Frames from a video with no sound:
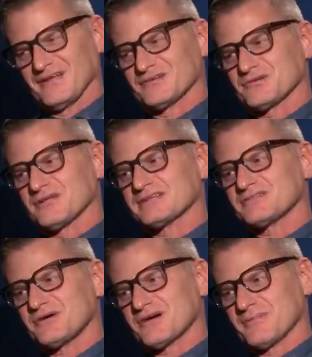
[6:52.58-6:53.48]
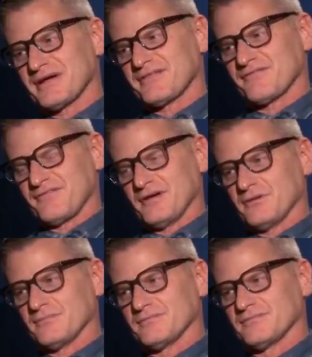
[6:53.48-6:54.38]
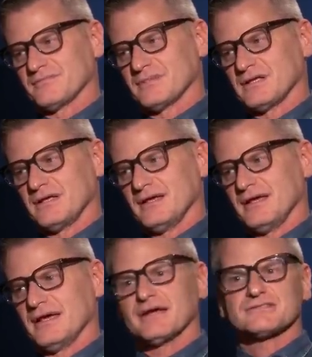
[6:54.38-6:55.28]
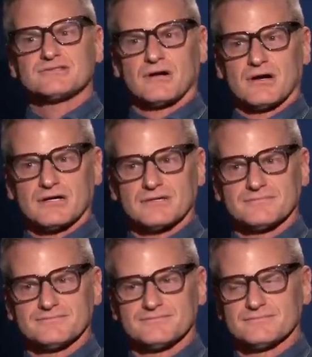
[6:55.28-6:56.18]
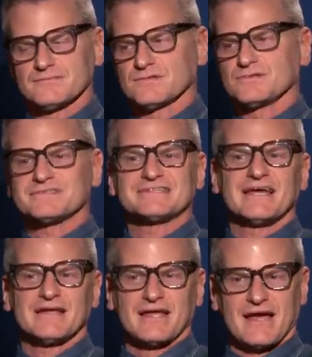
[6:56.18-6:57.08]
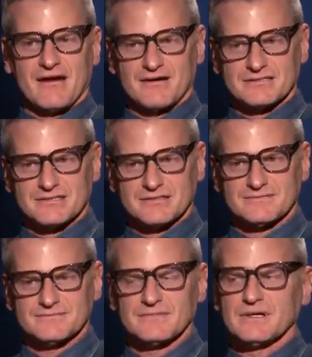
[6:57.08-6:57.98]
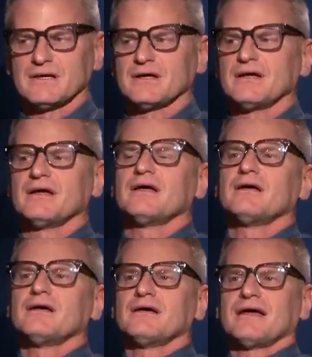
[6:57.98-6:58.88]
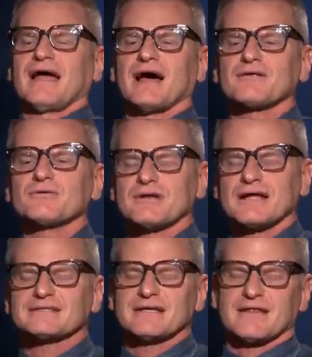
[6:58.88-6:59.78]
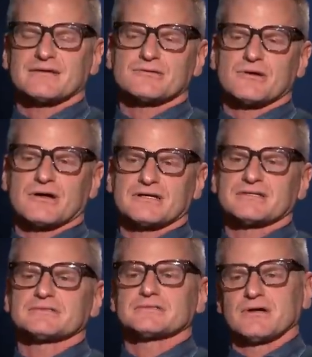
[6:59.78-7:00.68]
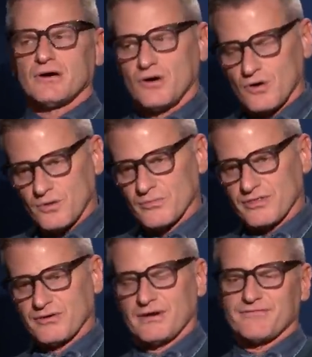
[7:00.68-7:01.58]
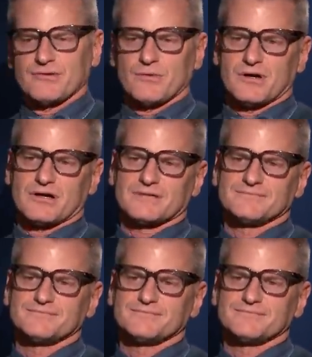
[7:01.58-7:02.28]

so let's talk about the film it's dark you stayed in character how do you not take that darkness home with you after work?